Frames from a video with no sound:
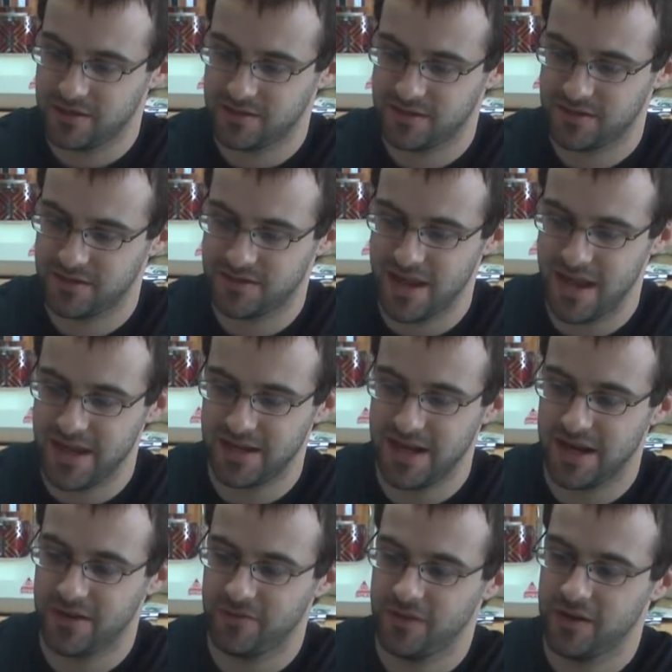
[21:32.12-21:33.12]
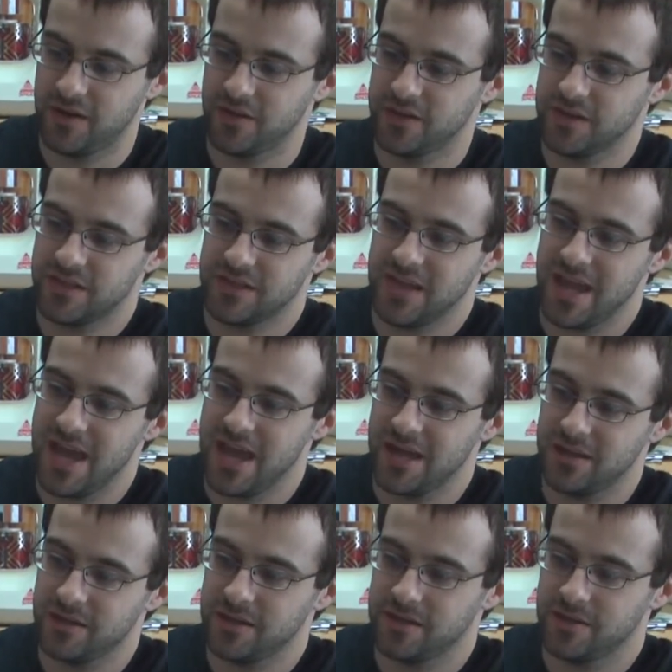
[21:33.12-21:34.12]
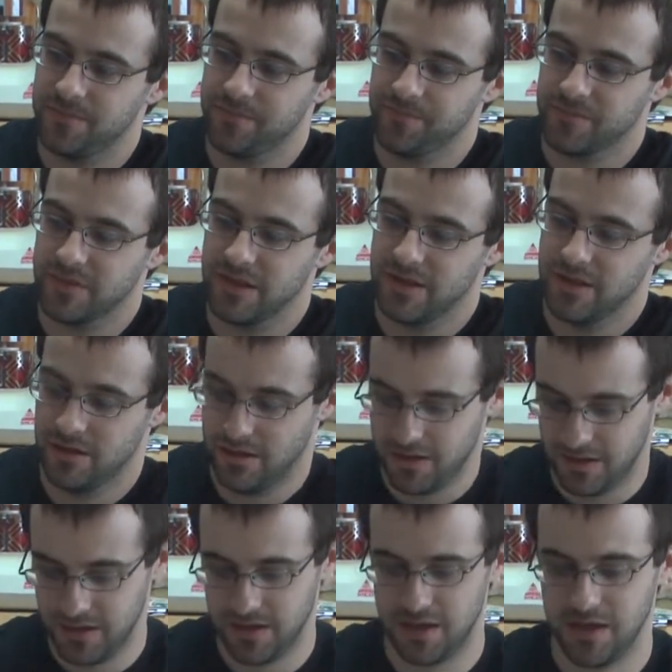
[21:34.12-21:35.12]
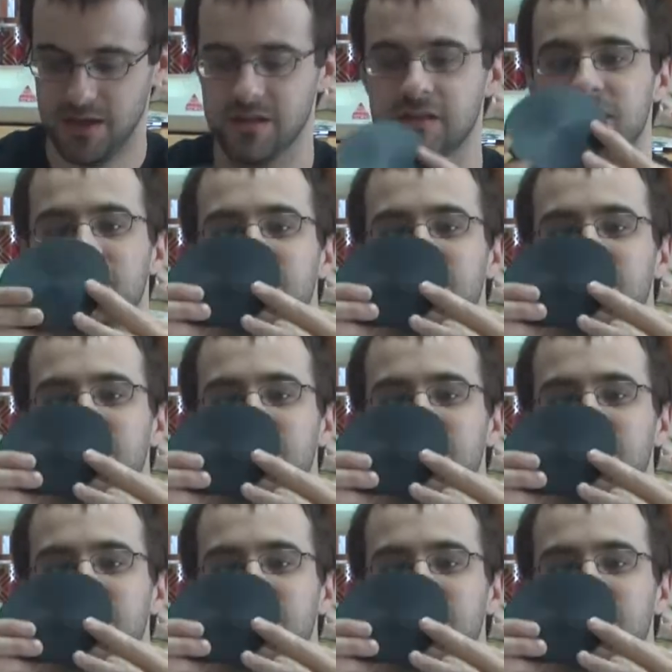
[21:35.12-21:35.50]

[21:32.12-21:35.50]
stand out of here. The stand is a